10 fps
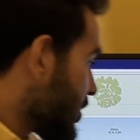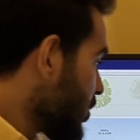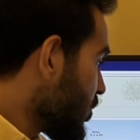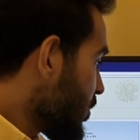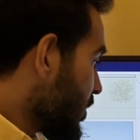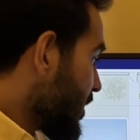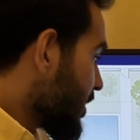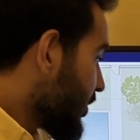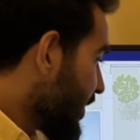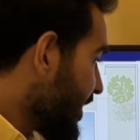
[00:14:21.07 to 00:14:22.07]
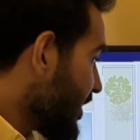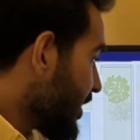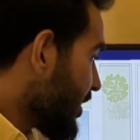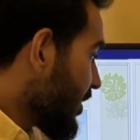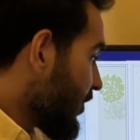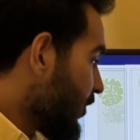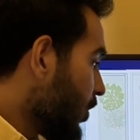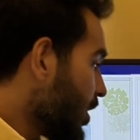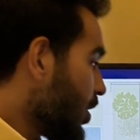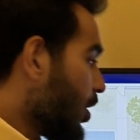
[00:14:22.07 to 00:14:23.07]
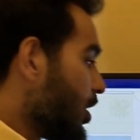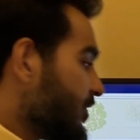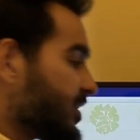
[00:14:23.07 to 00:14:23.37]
2, 3, 4, all of